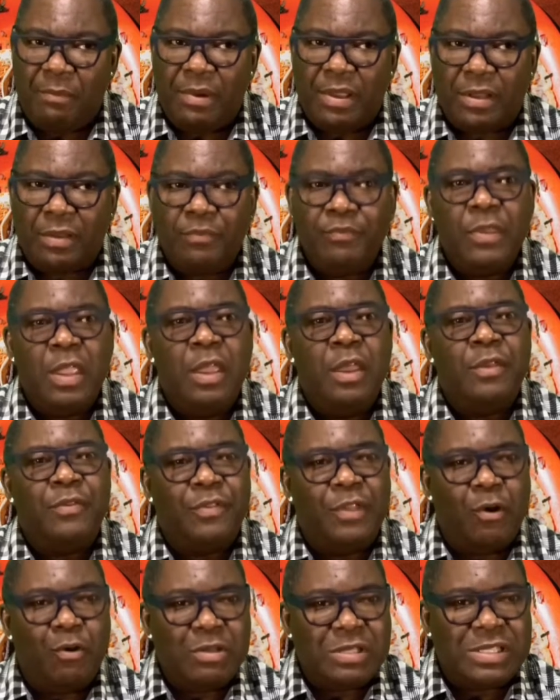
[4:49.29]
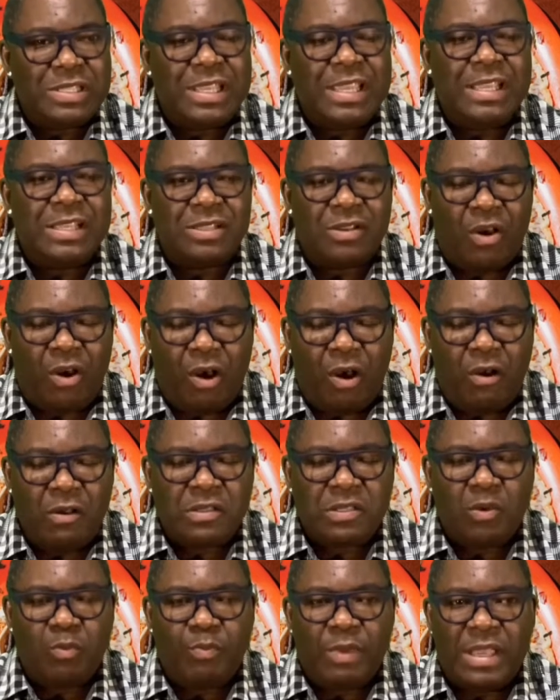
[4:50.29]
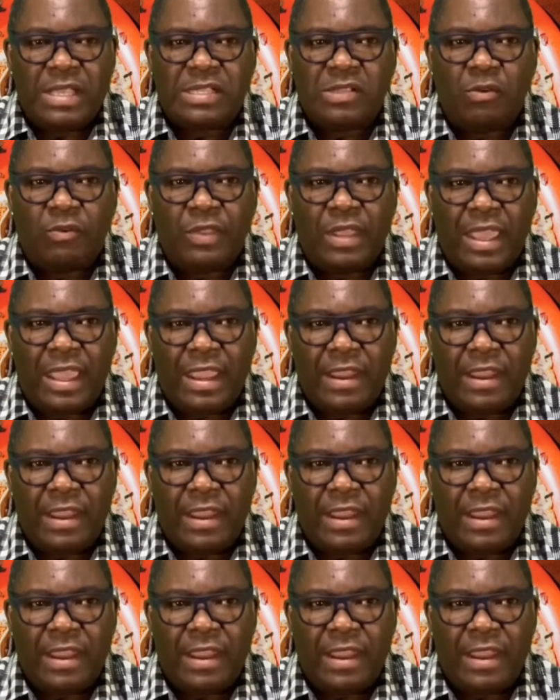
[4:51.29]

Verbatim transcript: But those things are also based on the